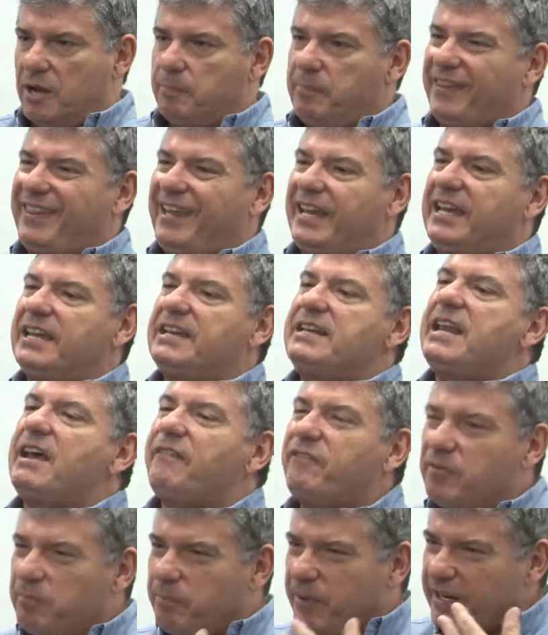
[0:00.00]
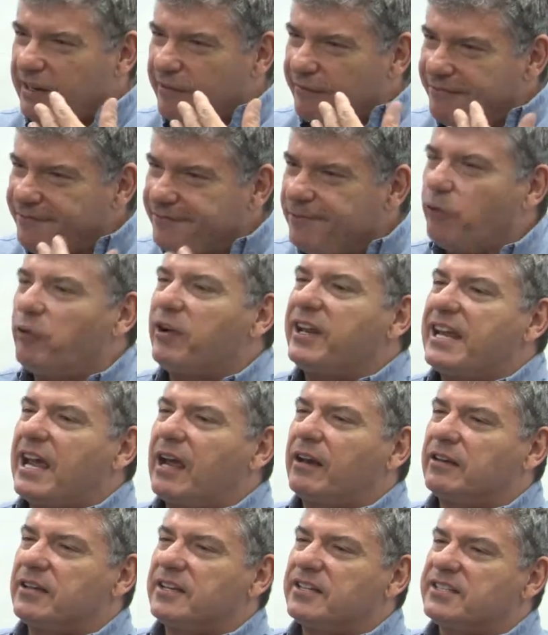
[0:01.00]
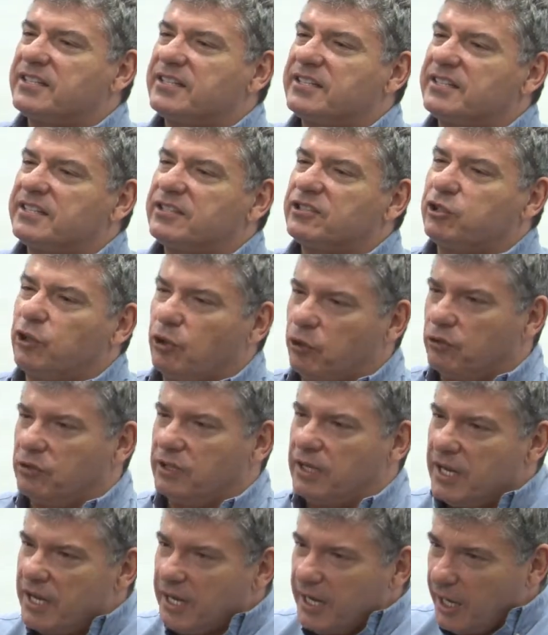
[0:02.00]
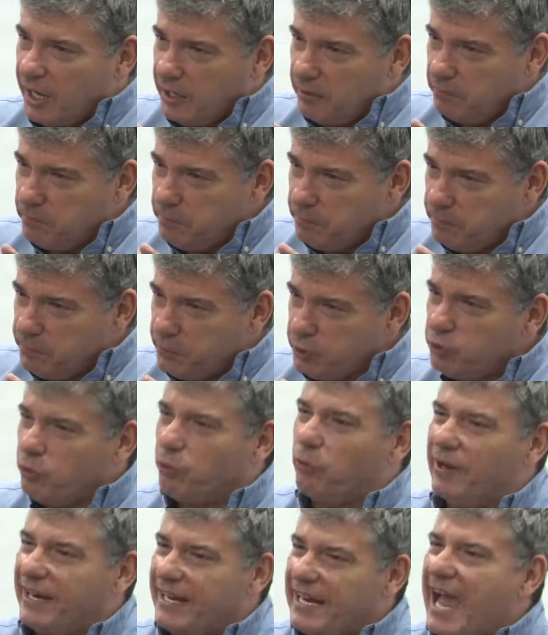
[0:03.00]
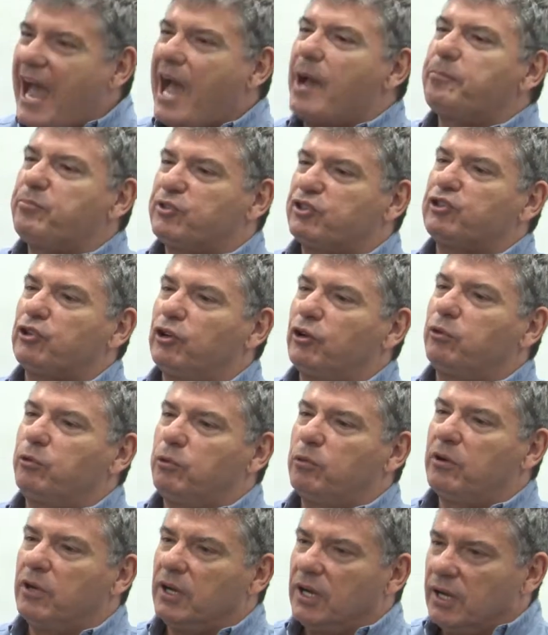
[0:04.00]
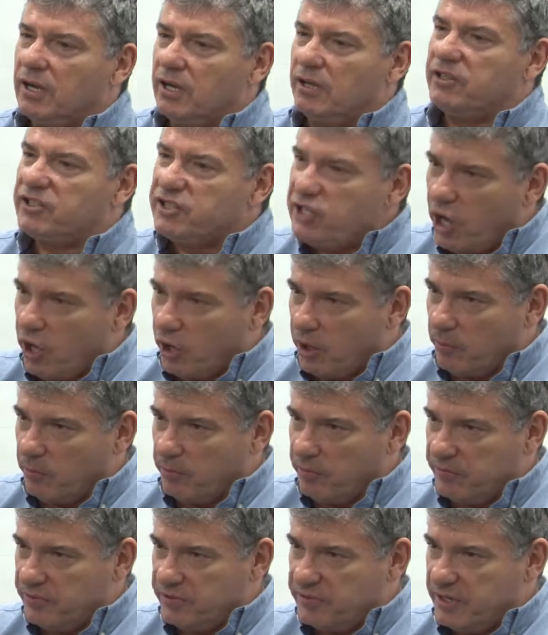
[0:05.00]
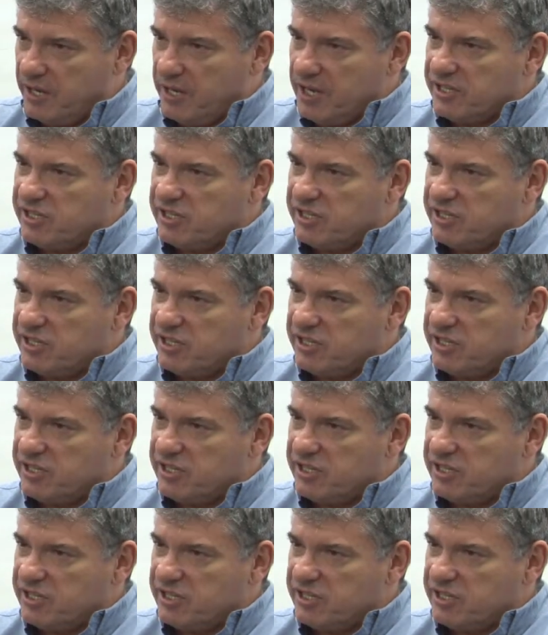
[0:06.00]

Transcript: but they can never be fully understood in purely absolute terms.